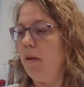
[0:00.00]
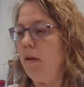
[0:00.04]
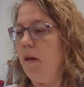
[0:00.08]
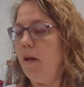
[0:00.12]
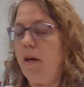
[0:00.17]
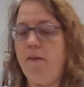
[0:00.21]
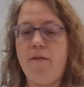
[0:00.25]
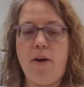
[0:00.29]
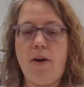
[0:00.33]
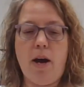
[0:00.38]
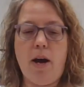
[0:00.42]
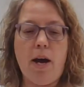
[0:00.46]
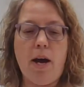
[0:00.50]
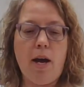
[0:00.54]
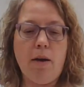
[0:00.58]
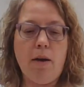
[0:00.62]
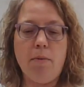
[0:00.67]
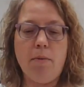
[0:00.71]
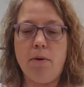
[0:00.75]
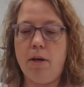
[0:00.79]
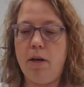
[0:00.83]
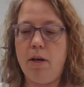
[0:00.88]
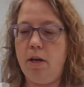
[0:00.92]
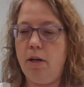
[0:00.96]
if I
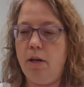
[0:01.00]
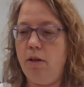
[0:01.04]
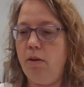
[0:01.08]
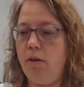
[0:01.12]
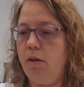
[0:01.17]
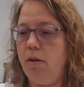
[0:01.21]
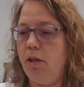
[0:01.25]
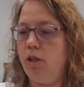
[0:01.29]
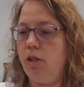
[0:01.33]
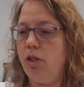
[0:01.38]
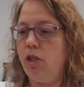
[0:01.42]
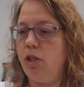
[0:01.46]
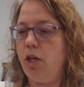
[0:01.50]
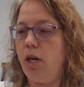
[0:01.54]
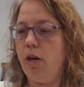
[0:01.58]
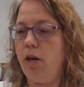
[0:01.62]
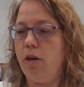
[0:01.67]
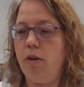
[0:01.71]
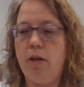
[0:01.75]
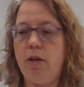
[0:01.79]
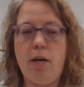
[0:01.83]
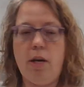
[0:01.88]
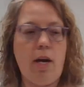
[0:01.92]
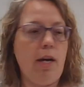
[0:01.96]
were going to do this
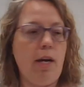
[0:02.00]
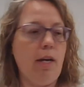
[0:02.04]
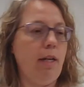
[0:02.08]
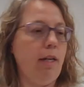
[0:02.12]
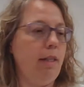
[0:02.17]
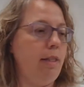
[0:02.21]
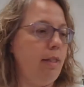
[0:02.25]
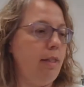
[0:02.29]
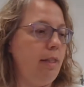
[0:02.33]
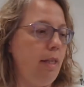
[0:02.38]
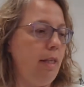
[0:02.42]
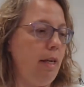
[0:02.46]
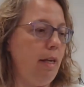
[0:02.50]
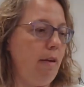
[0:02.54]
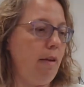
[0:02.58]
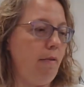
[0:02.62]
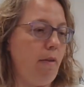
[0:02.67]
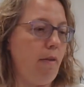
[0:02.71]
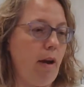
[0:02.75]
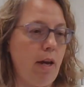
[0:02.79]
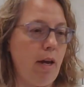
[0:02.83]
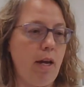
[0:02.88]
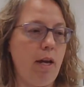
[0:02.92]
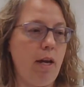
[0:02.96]
chair that I could see
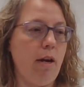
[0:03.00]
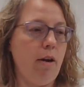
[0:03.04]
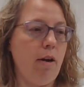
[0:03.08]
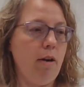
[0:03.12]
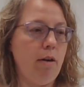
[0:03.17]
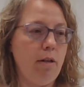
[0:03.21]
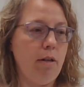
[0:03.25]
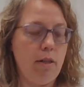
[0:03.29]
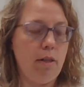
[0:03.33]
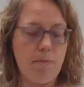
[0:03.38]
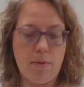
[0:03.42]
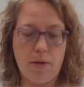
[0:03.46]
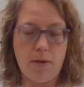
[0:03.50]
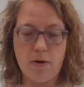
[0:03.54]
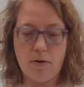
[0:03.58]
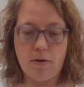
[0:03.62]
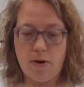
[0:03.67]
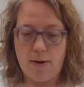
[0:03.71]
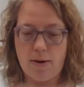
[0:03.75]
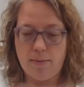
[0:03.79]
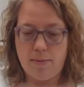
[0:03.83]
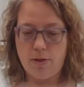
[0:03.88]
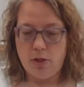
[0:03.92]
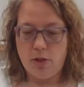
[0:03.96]
right here, let me
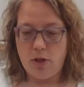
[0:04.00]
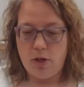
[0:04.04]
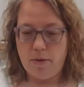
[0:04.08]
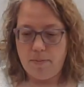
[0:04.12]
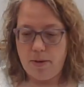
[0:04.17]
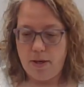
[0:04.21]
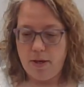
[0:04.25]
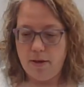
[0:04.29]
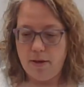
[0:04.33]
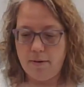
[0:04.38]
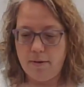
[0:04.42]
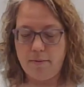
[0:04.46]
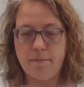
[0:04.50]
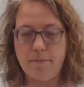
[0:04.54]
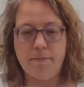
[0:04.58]
grab a Sharpie.